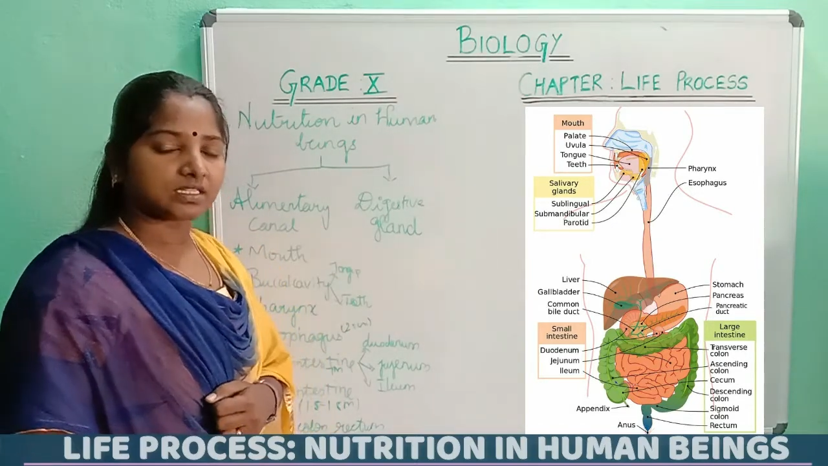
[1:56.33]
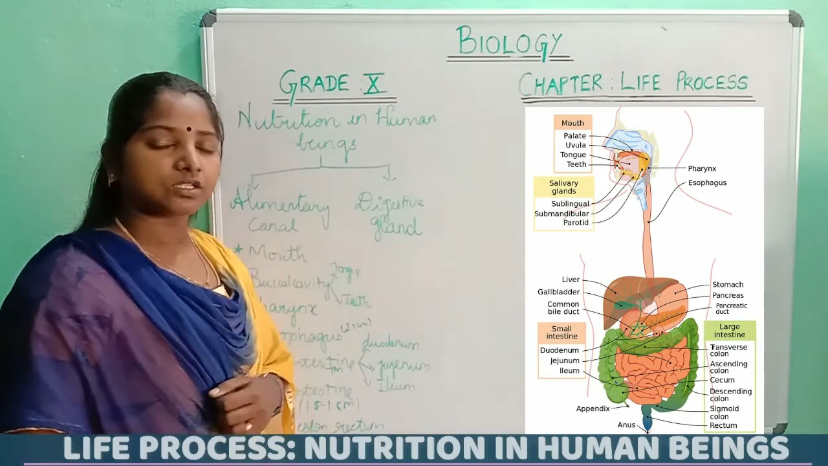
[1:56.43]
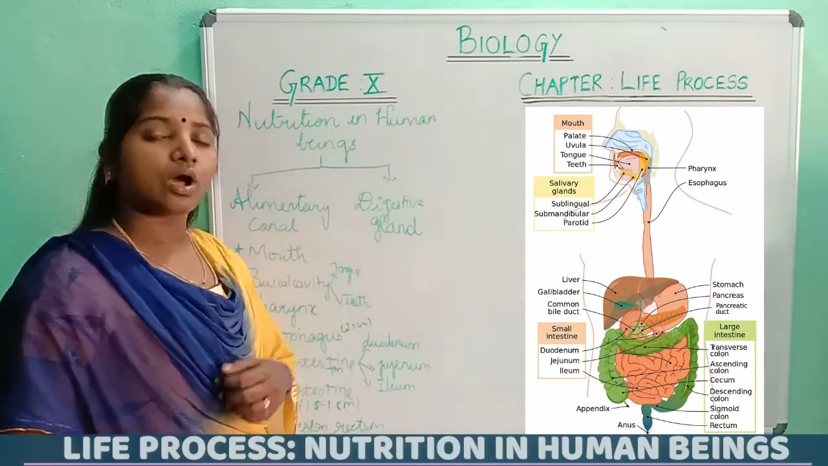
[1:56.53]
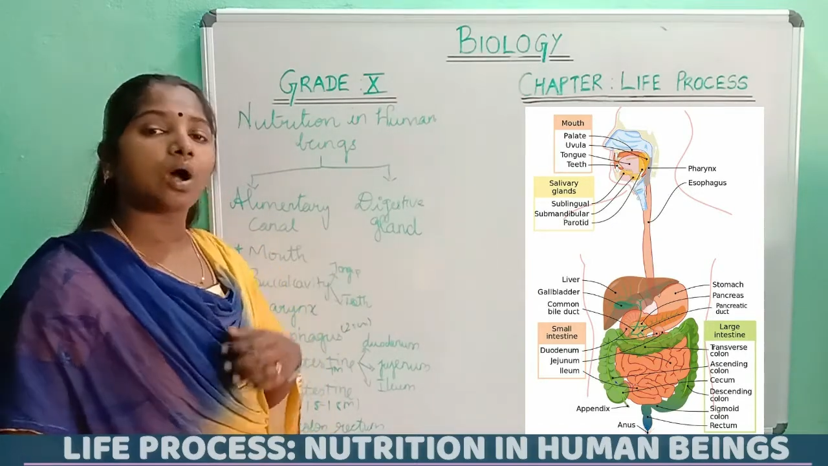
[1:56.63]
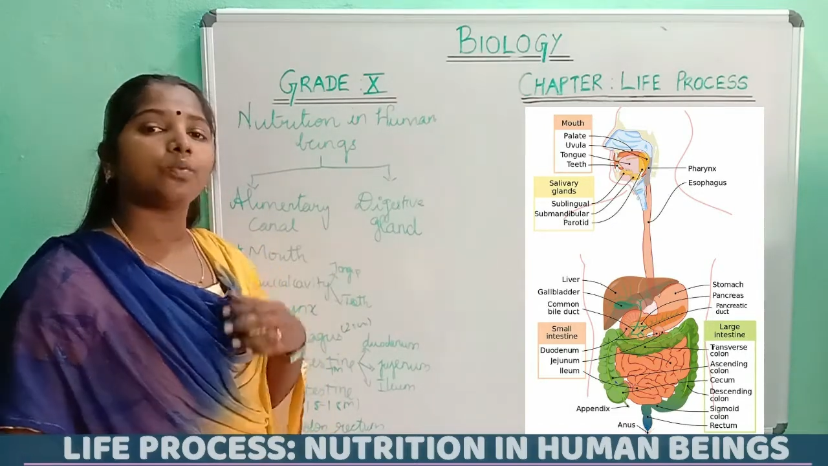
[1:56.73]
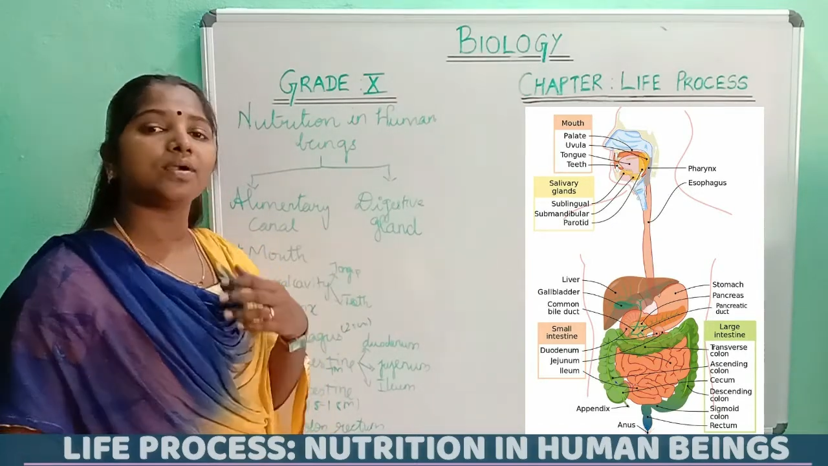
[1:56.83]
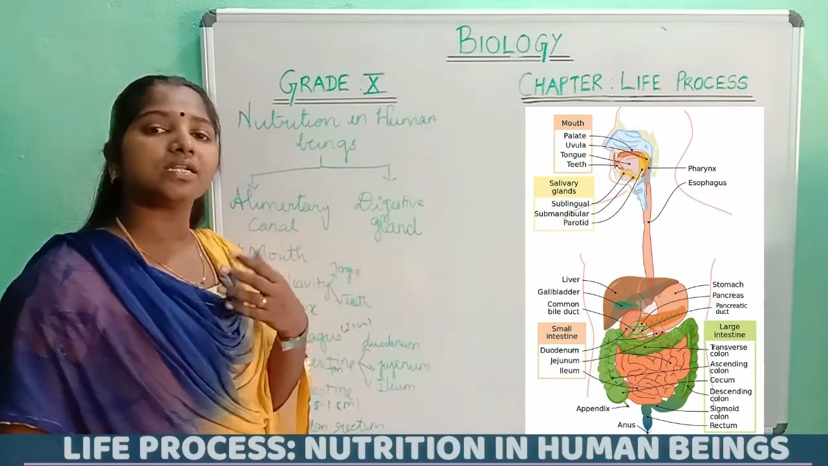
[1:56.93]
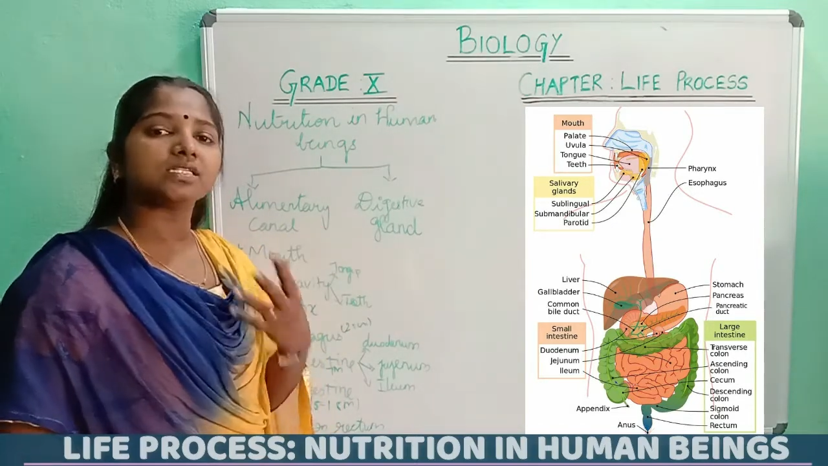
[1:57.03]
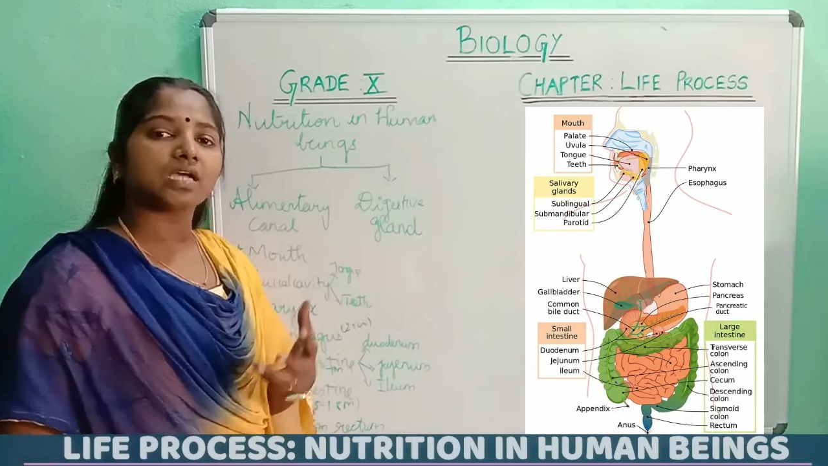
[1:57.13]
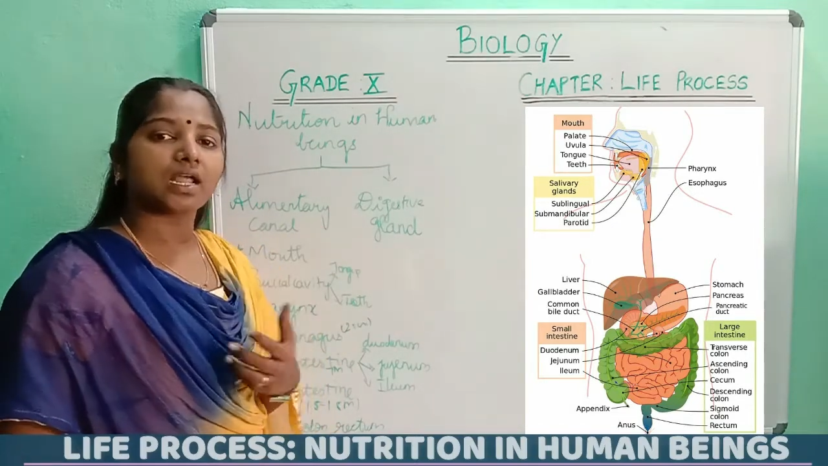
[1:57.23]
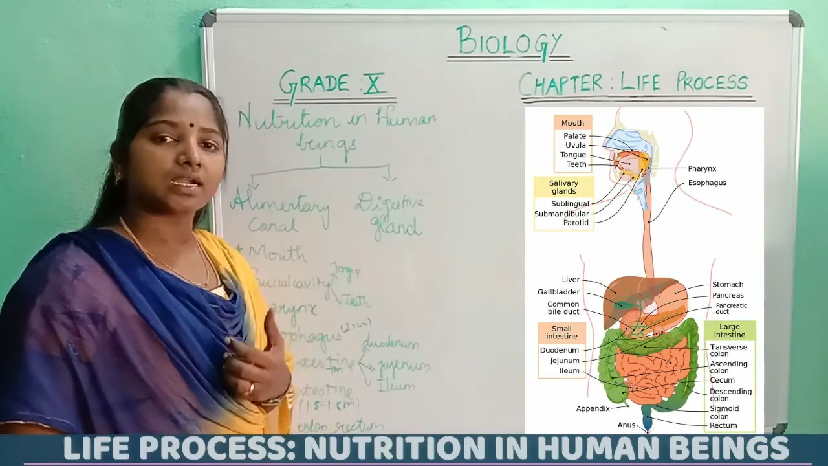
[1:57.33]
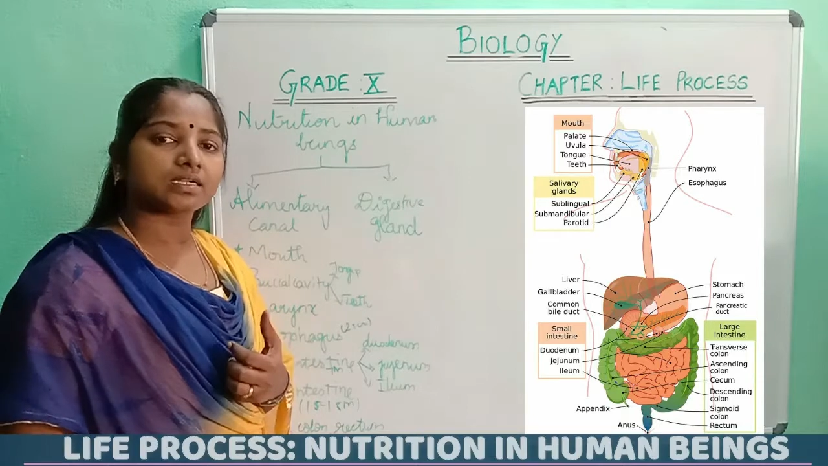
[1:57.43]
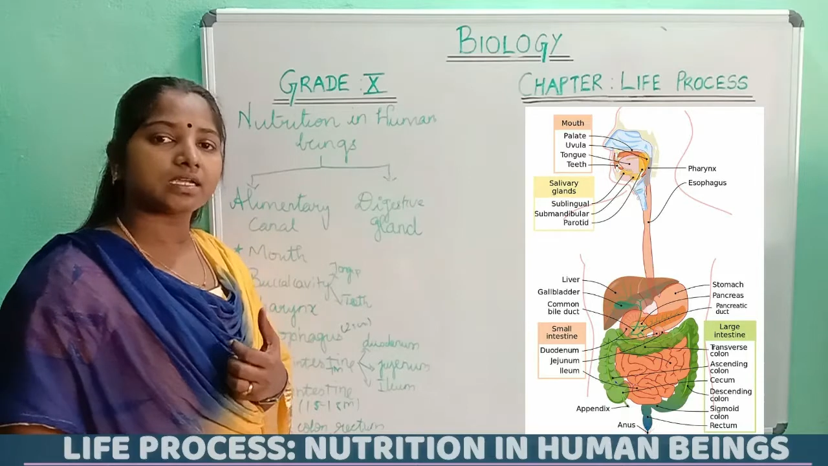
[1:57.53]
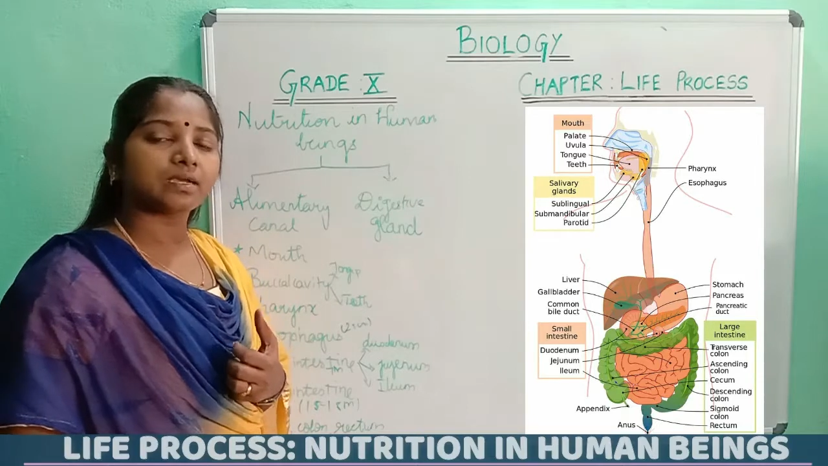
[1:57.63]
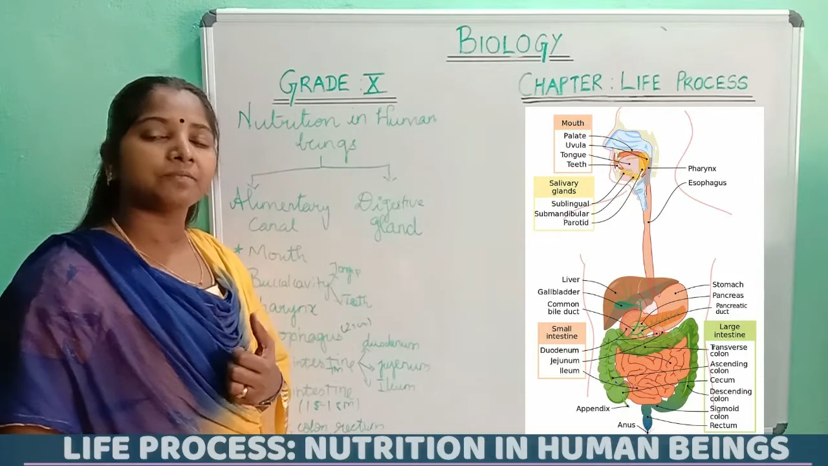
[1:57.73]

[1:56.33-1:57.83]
So how it is directing